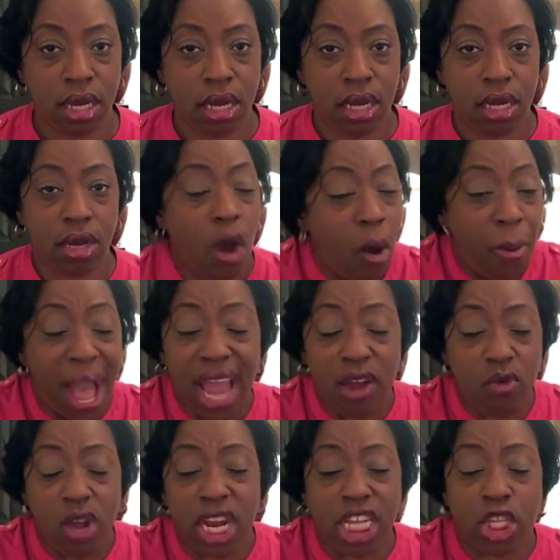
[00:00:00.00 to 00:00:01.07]
Nobody
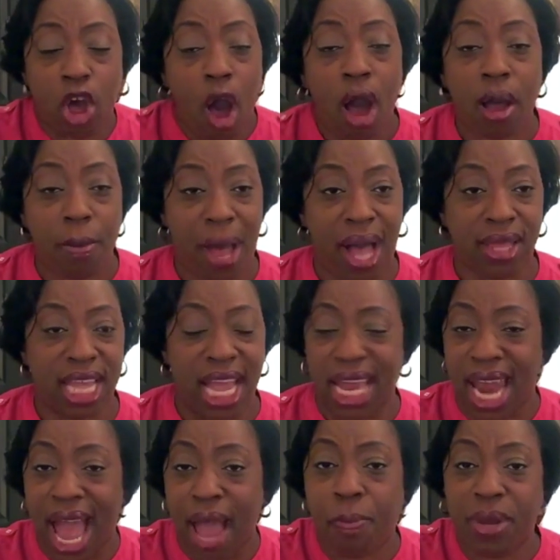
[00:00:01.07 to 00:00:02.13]
really talk about that.
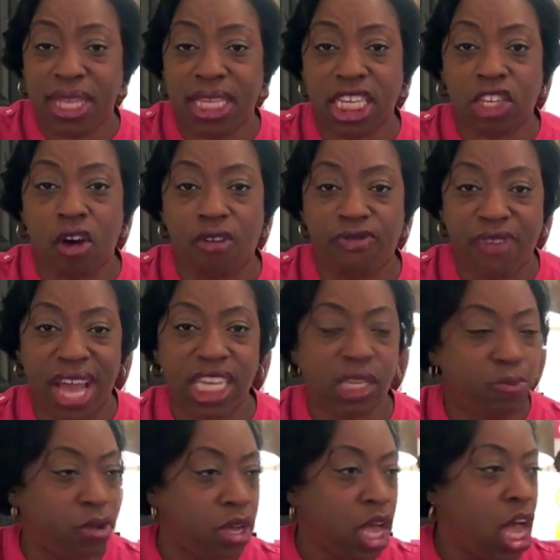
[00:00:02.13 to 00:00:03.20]
And I put this on
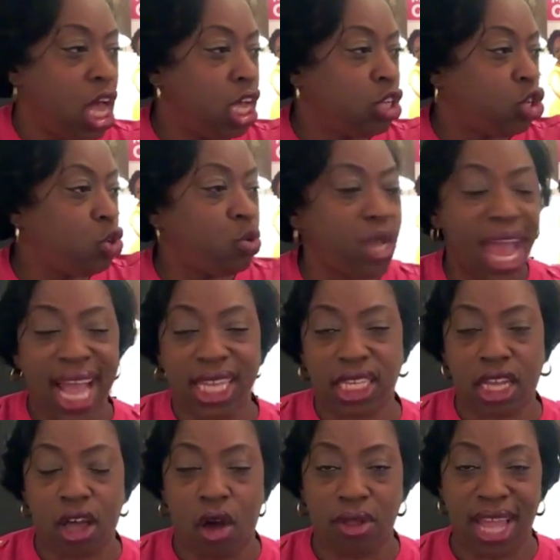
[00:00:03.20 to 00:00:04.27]
Facebook 2 days
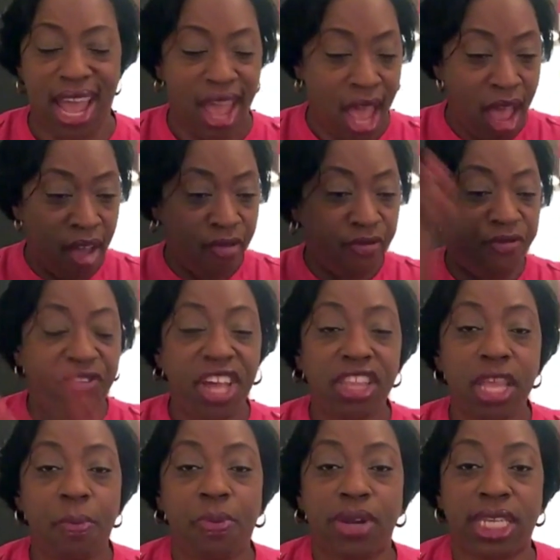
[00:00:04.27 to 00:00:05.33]
ago that
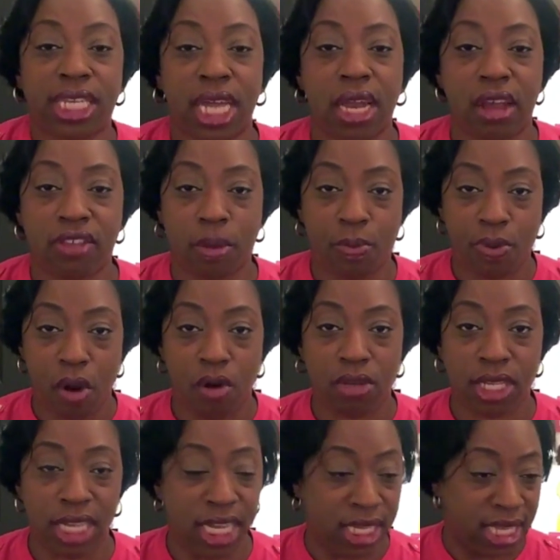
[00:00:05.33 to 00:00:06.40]
50% of the
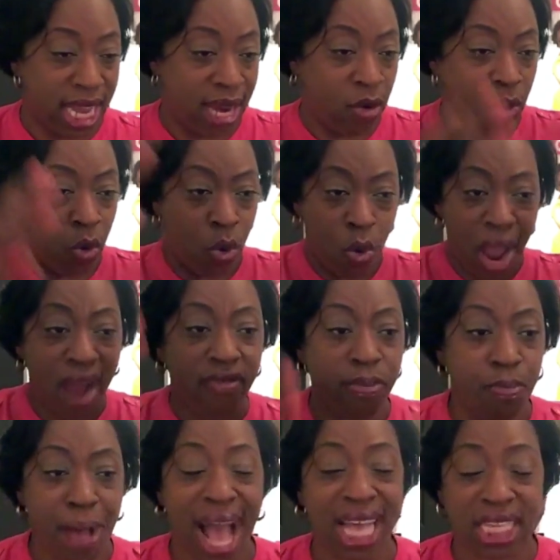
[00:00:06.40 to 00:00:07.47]
proceeds, that whoever
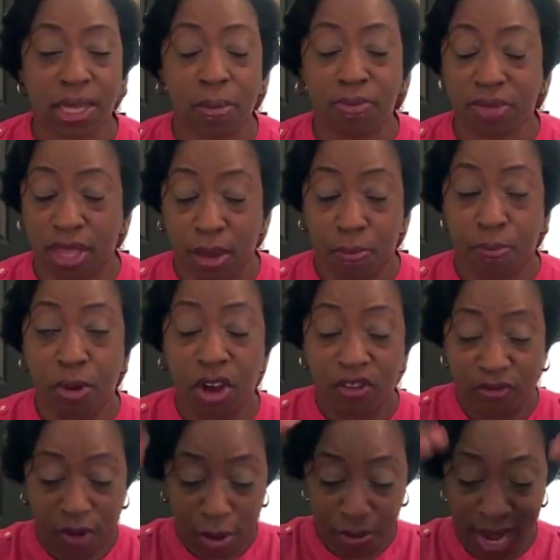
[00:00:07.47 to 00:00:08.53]
buys the book
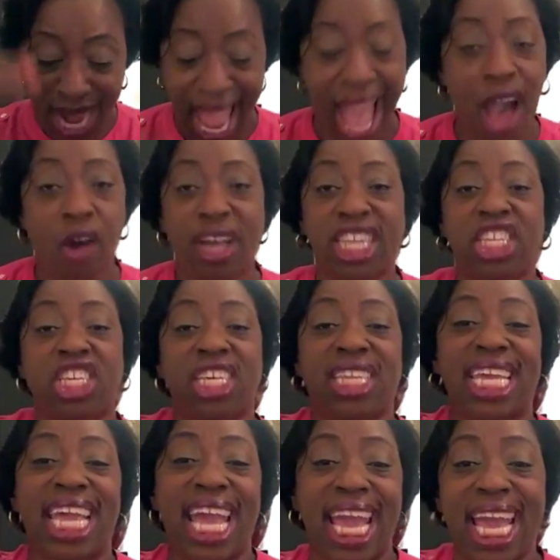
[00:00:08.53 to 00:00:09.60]
from now until
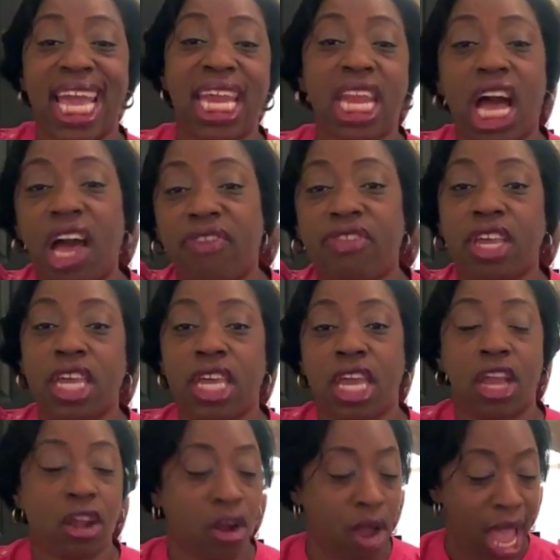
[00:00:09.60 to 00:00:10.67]
the end of the
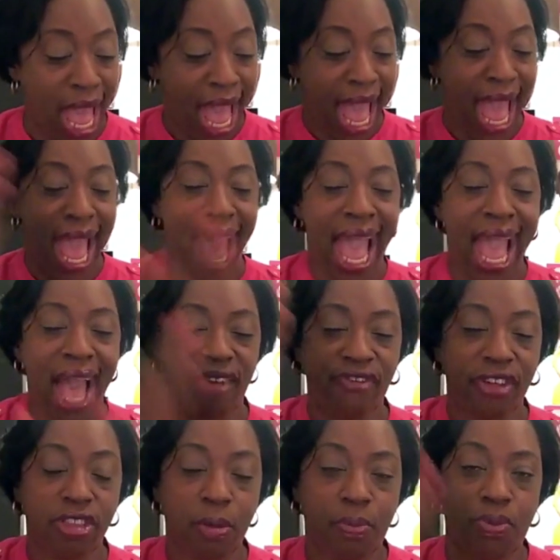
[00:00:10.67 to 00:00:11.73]
year, half
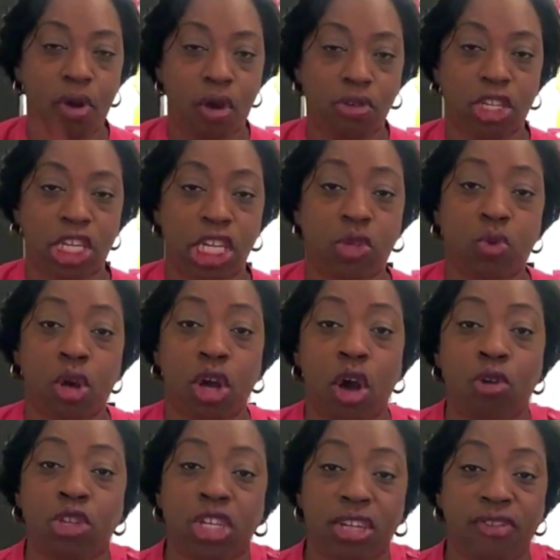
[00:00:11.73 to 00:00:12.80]
of the proceeds will
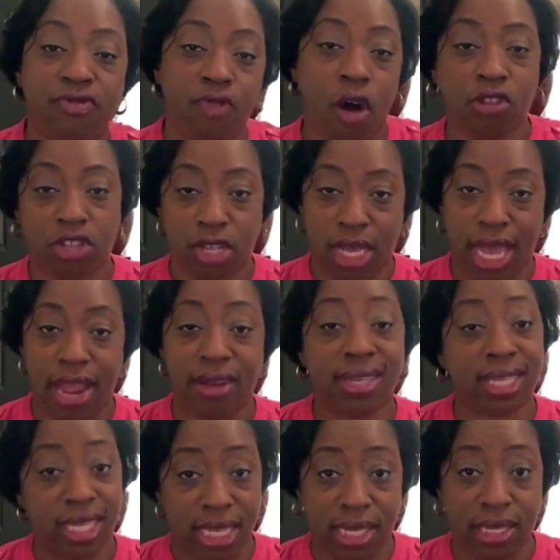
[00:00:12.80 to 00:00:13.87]
go to the foster care
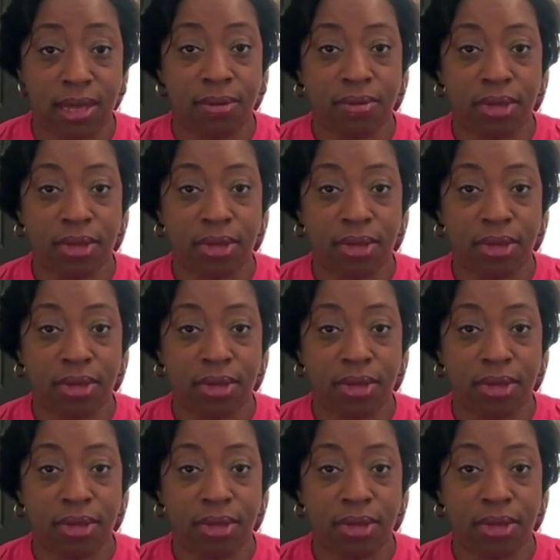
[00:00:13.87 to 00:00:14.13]
system.